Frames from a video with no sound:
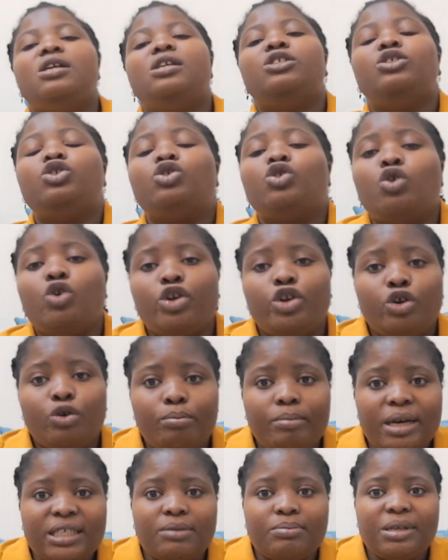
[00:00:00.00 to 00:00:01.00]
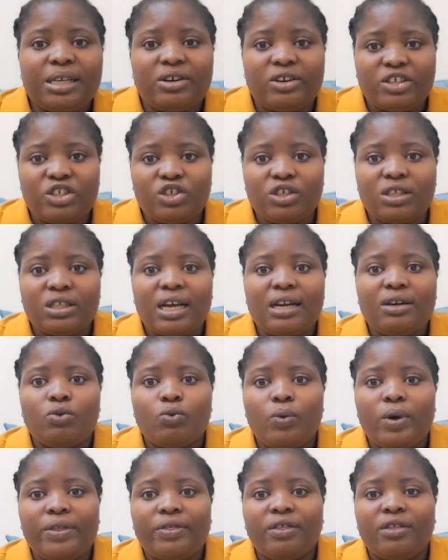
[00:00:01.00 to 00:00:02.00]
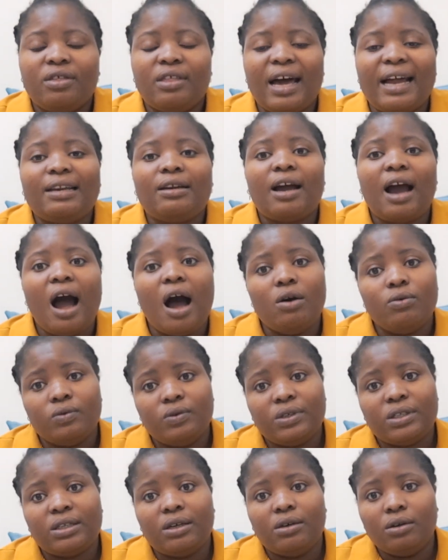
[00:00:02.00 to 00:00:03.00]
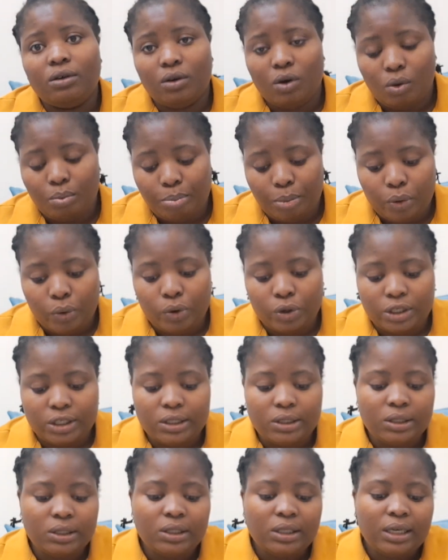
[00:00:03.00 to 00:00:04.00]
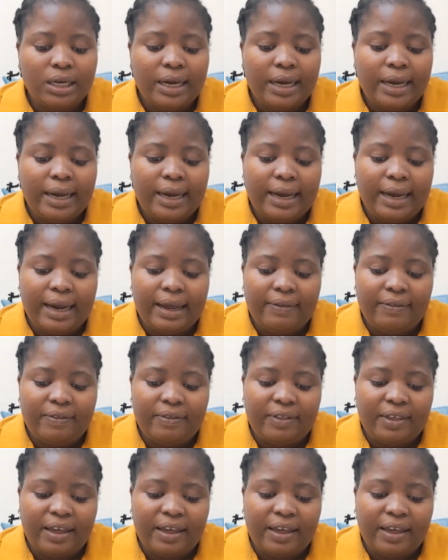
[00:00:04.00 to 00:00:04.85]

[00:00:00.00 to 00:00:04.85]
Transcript: So you must be registered with that council or board. And